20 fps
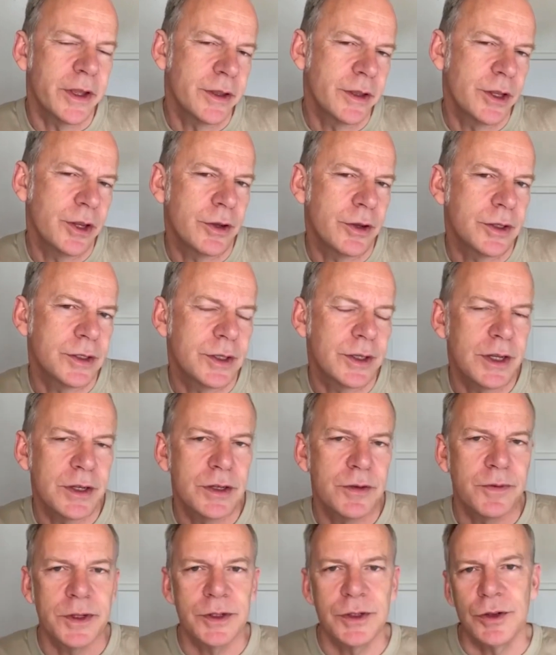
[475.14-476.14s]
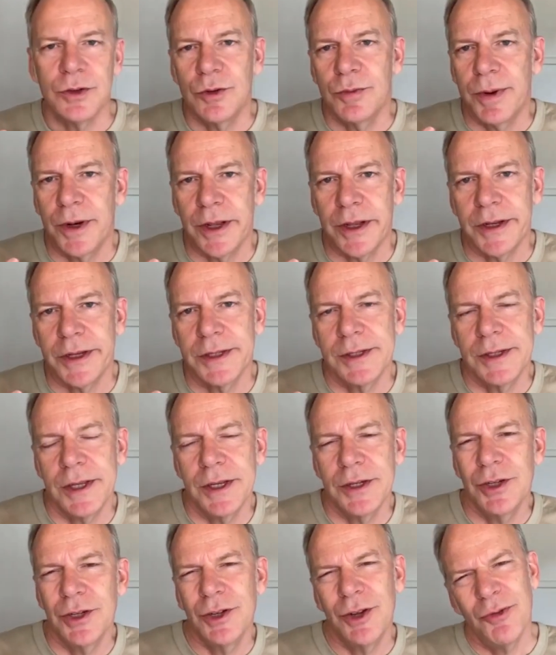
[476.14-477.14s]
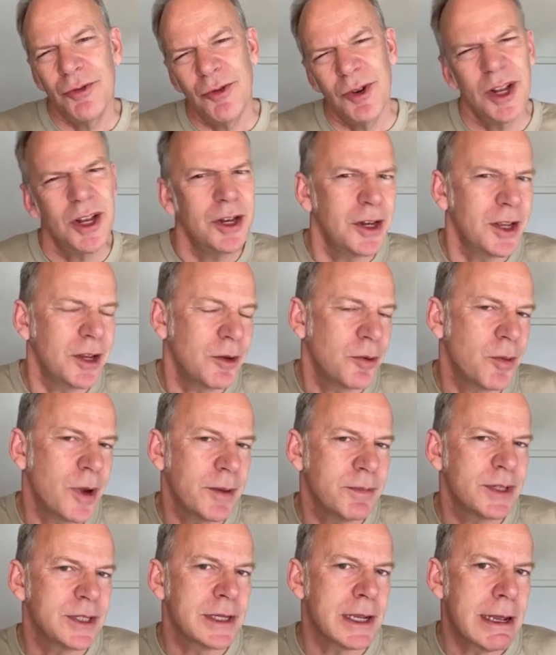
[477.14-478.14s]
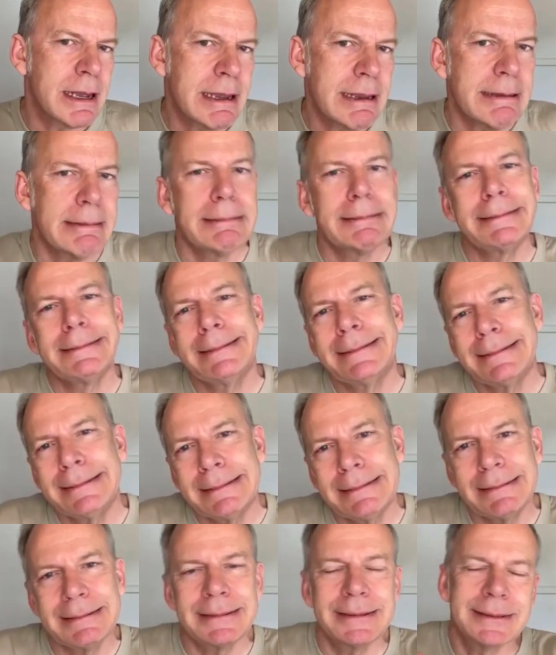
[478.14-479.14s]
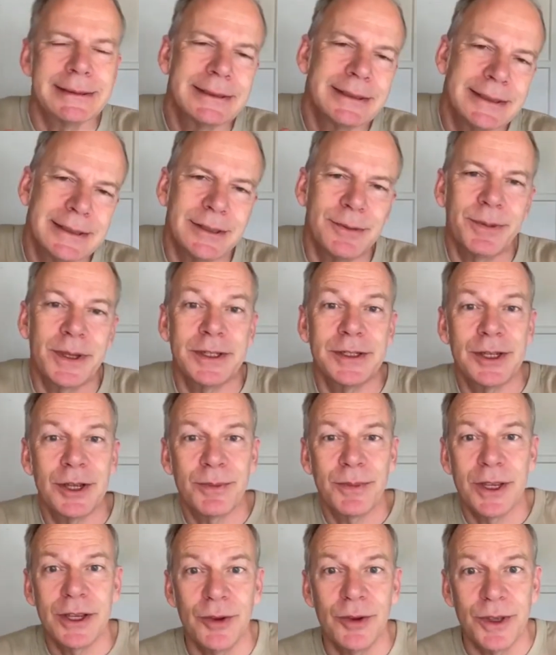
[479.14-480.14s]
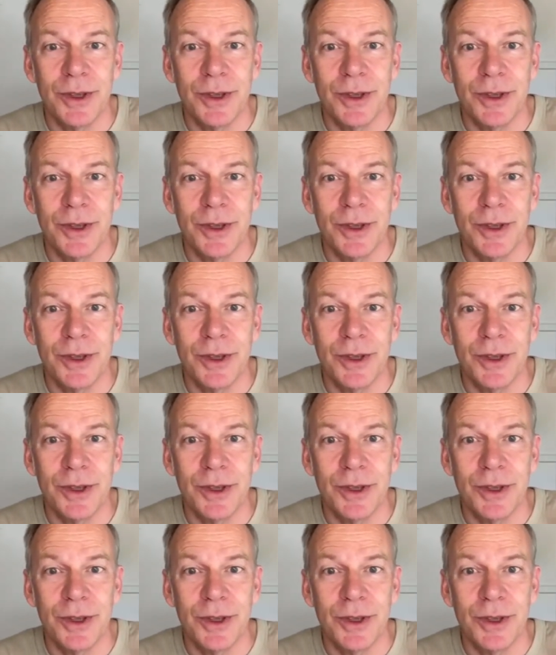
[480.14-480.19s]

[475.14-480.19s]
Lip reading: As an individual Pilates teacher, do you really need a website? It depends how big your